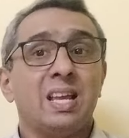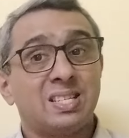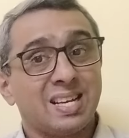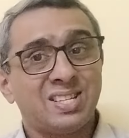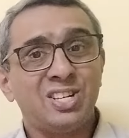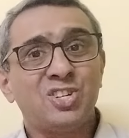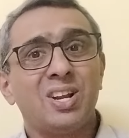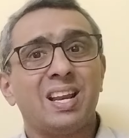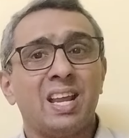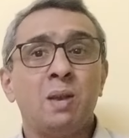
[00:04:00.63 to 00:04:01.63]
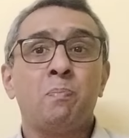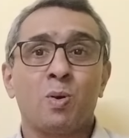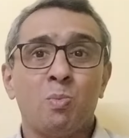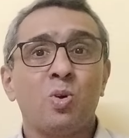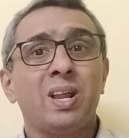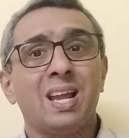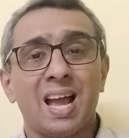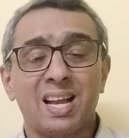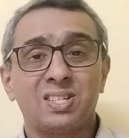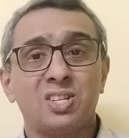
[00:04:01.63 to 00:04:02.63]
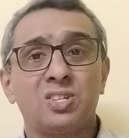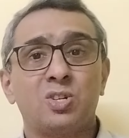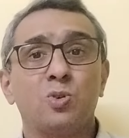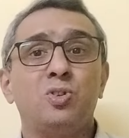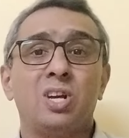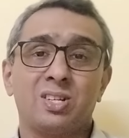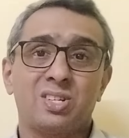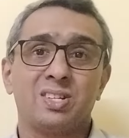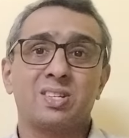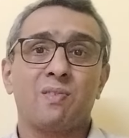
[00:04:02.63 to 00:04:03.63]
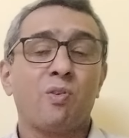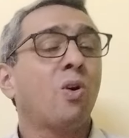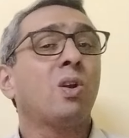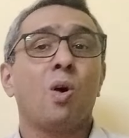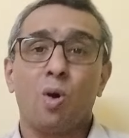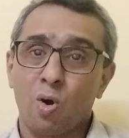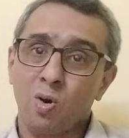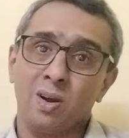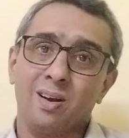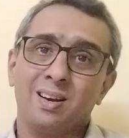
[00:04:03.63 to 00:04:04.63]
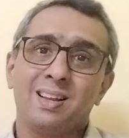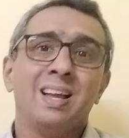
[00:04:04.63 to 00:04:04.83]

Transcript: is essential in promoting access to justice for all,